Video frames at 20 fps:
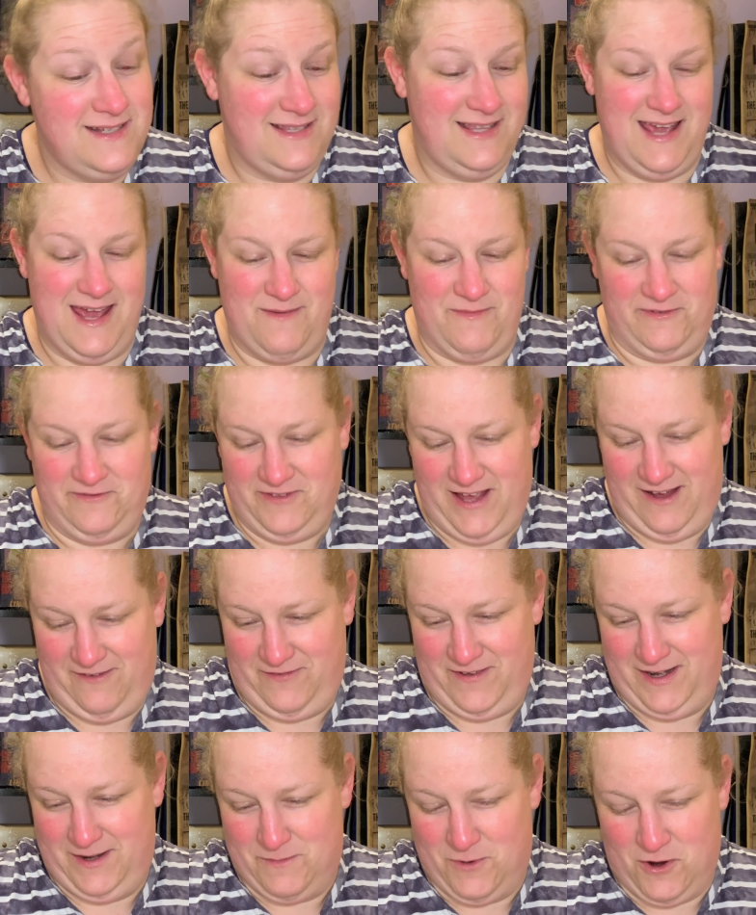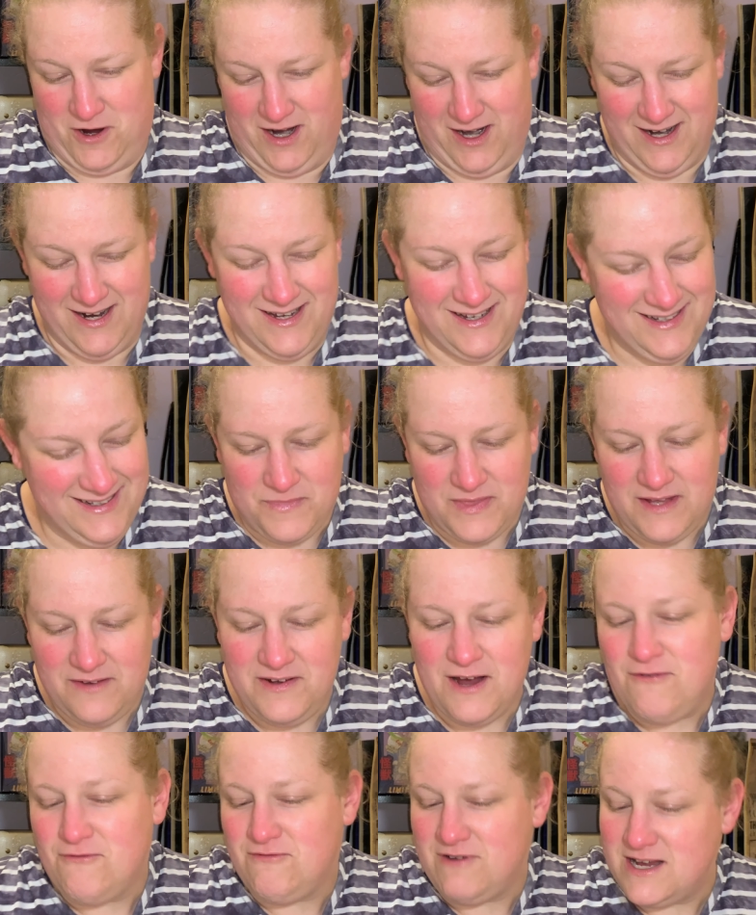the game of life anymore. They've
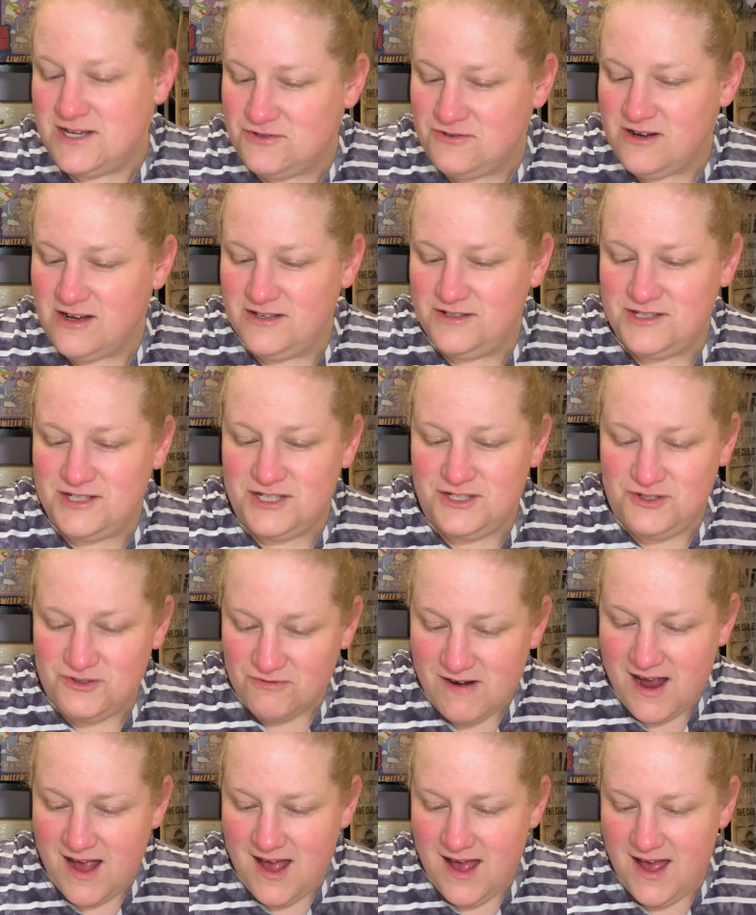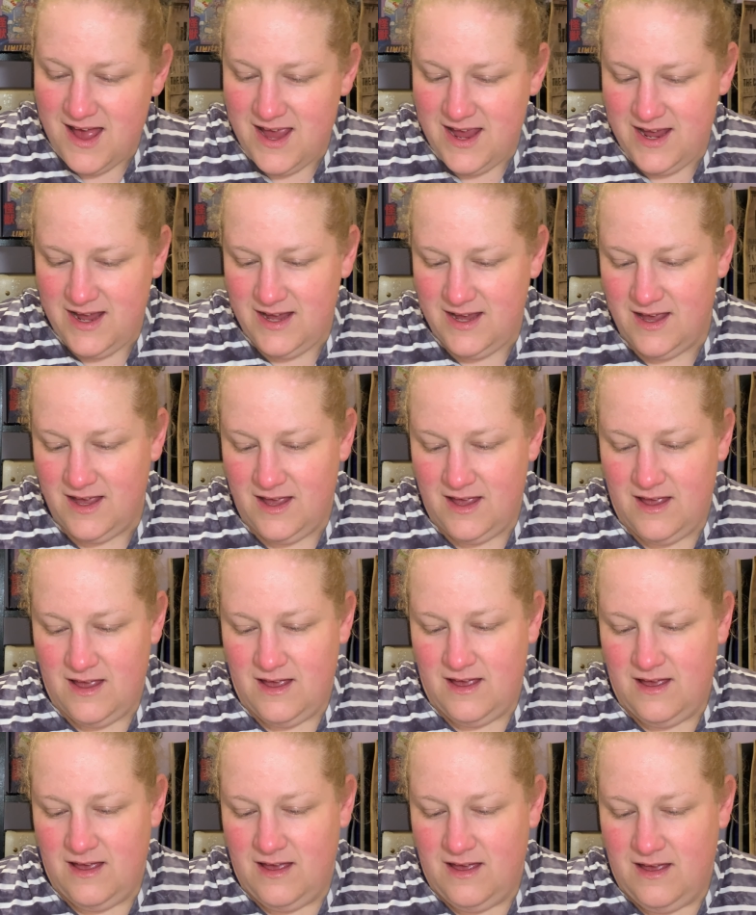got restaurants to try,
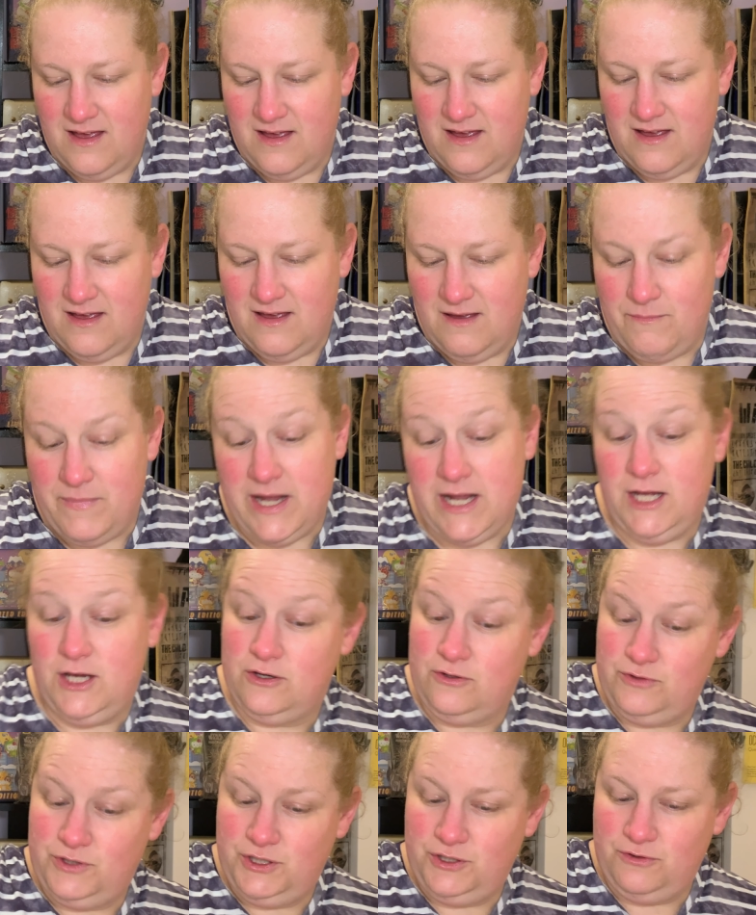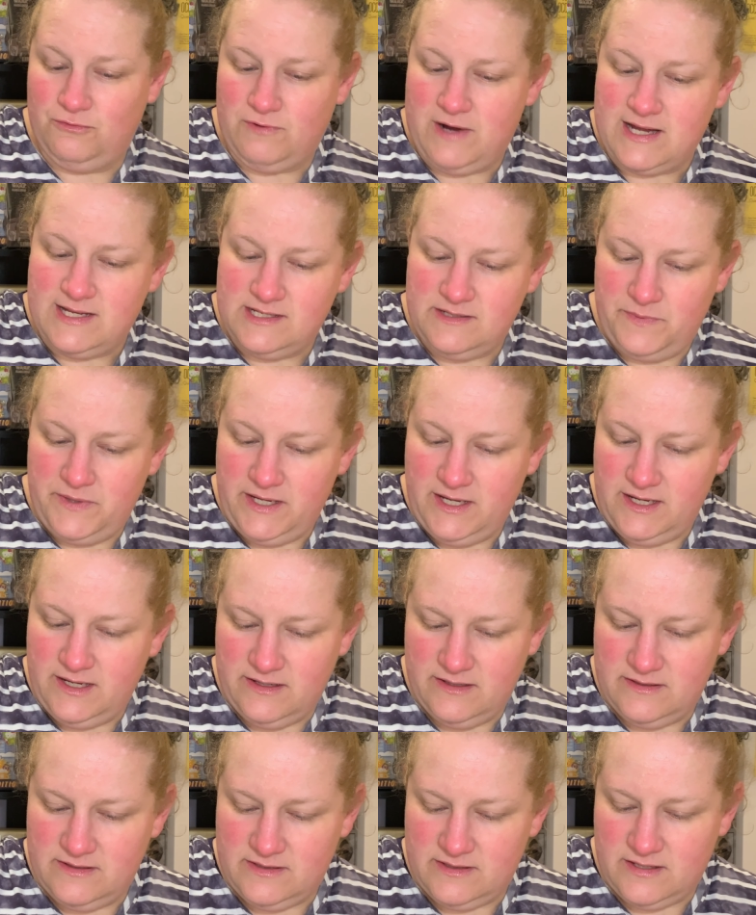my go-to
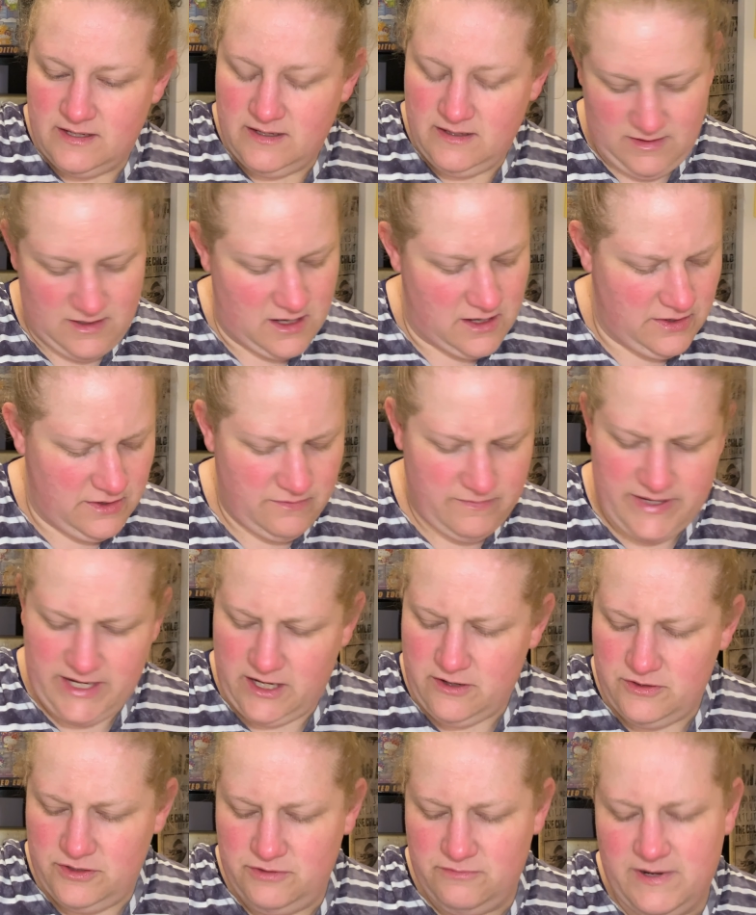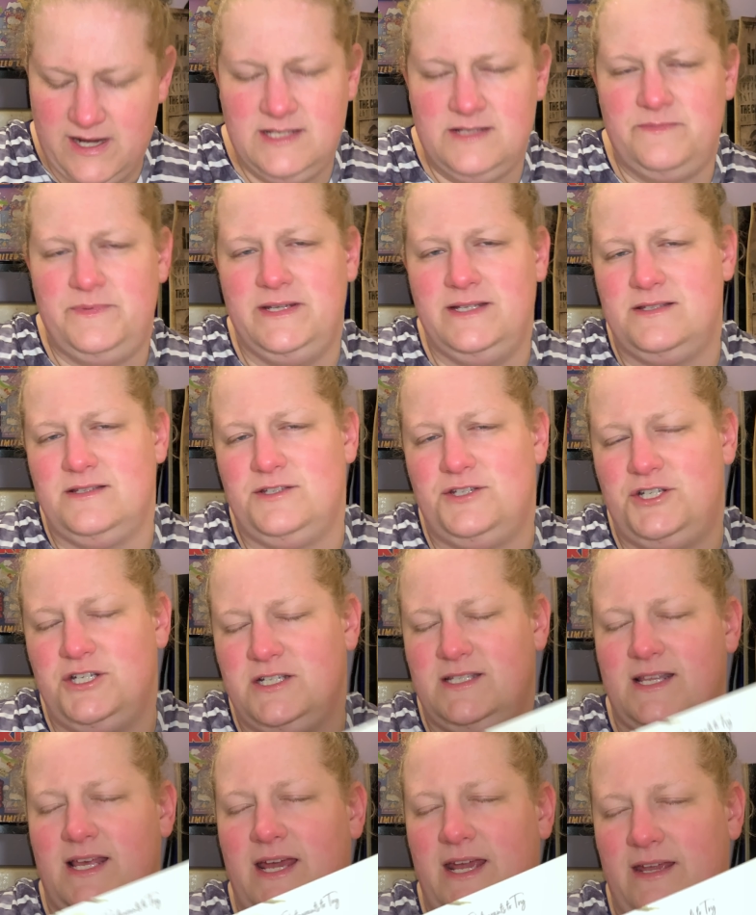recipes, although my go-to recipes is
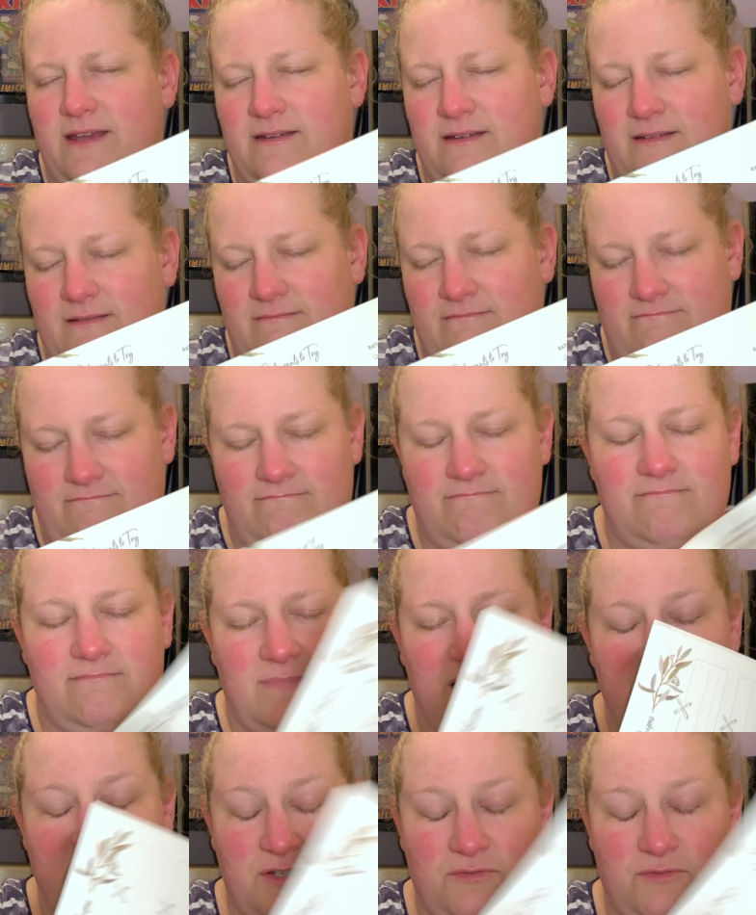just like, this